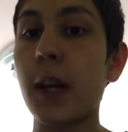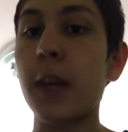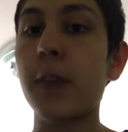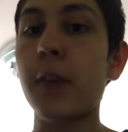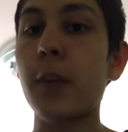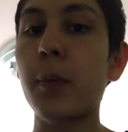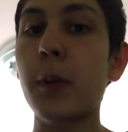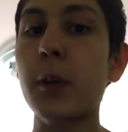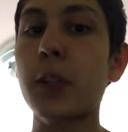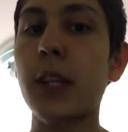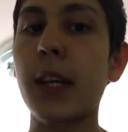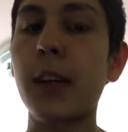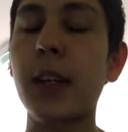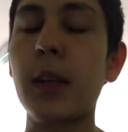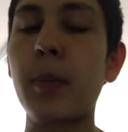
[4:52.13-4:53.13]
and from those
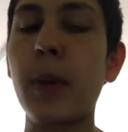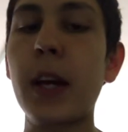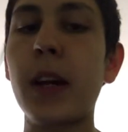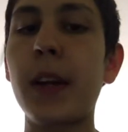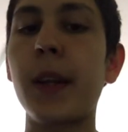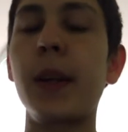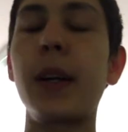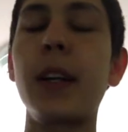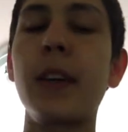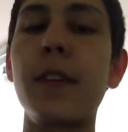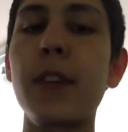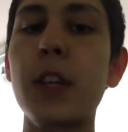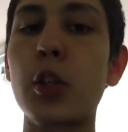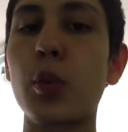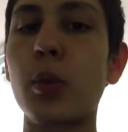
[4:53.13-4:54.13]
carried by other
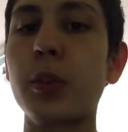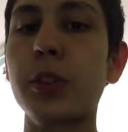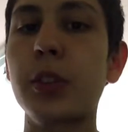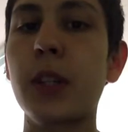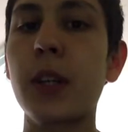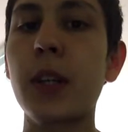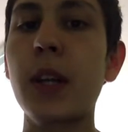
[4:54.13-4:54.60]
individuals.